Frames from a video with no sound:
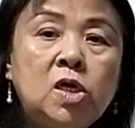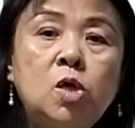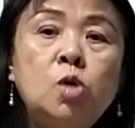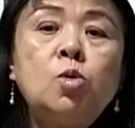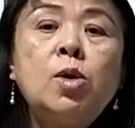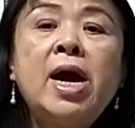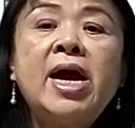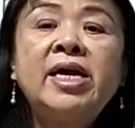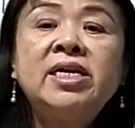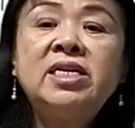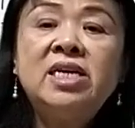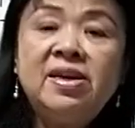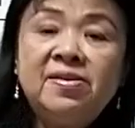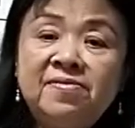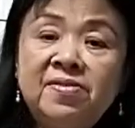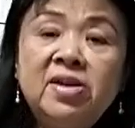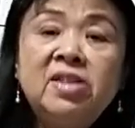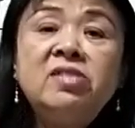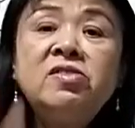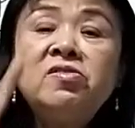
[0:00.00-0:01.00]
you are
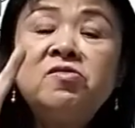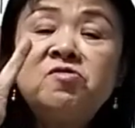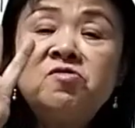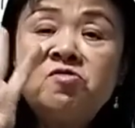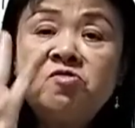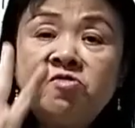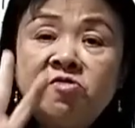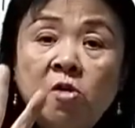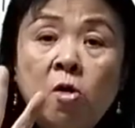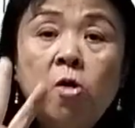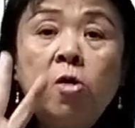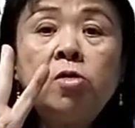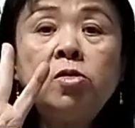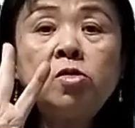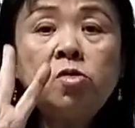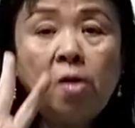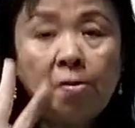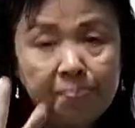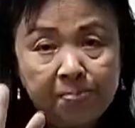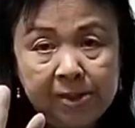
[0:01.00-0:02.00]
given
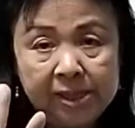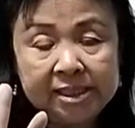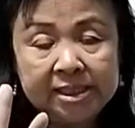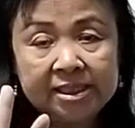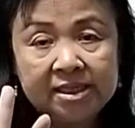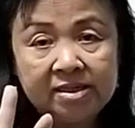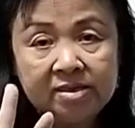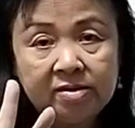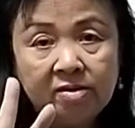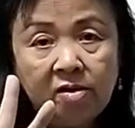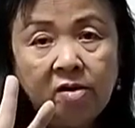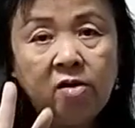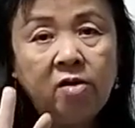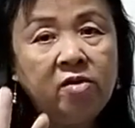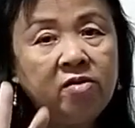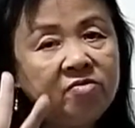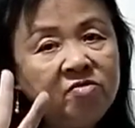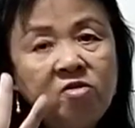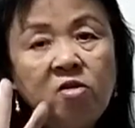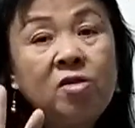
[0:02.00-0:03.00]
4 topics
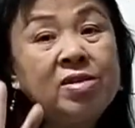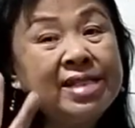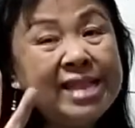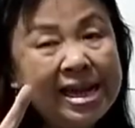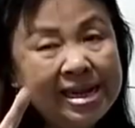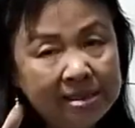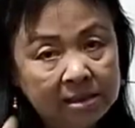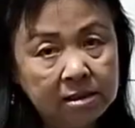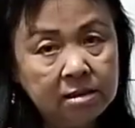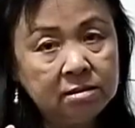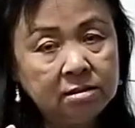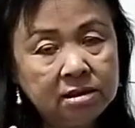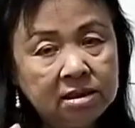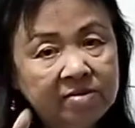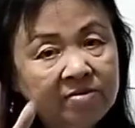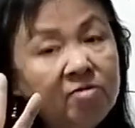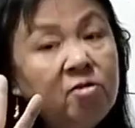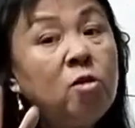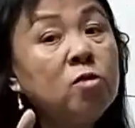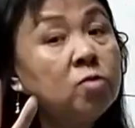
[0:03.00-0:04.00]
or 4
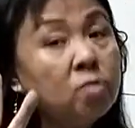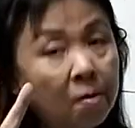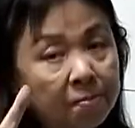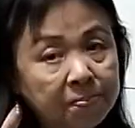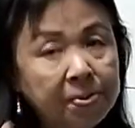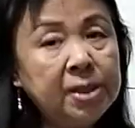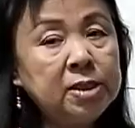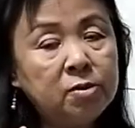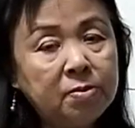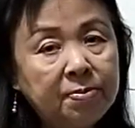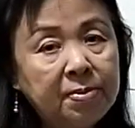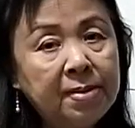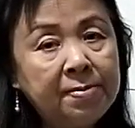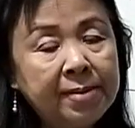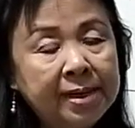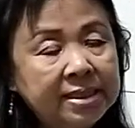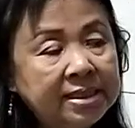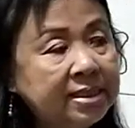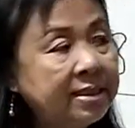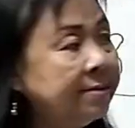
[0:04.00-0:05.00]
titles. 4 topics will be
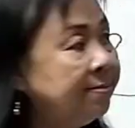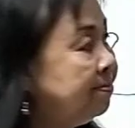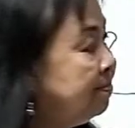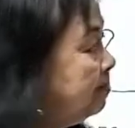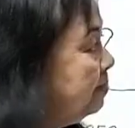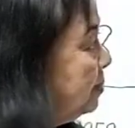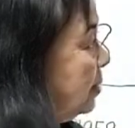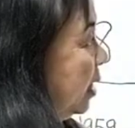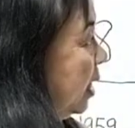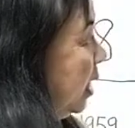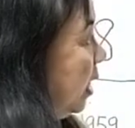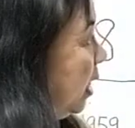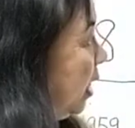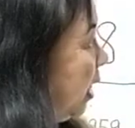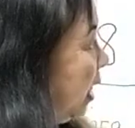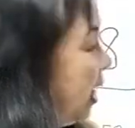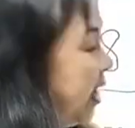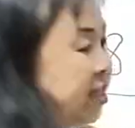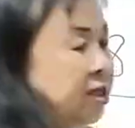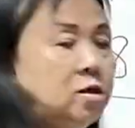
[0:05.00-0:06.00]
better.
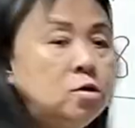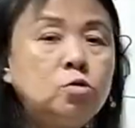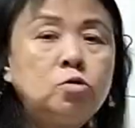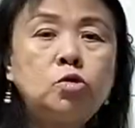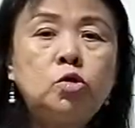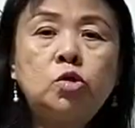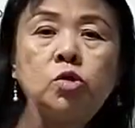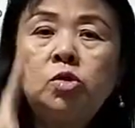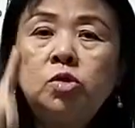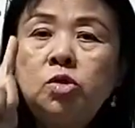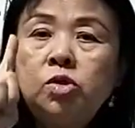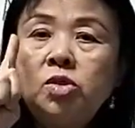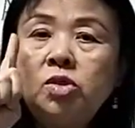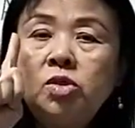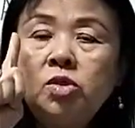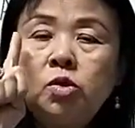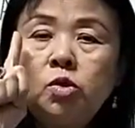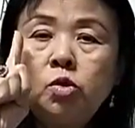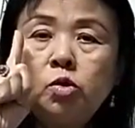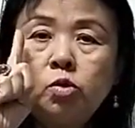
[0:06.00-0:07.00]
And you
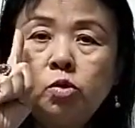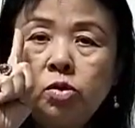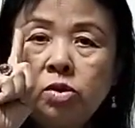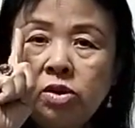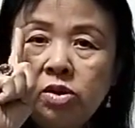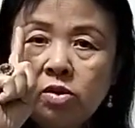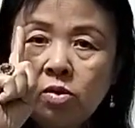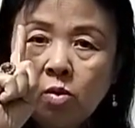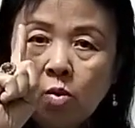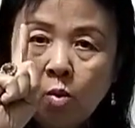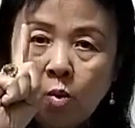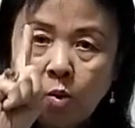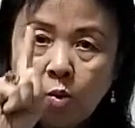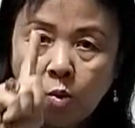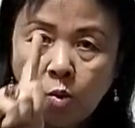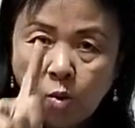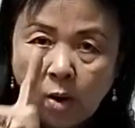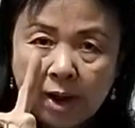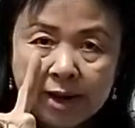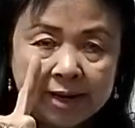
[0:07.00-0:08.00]
choose
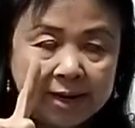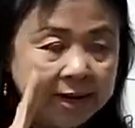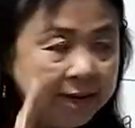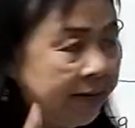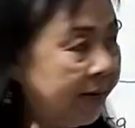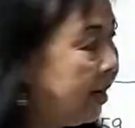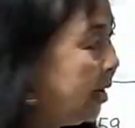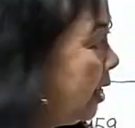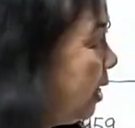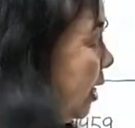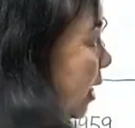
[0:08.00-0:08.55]
1.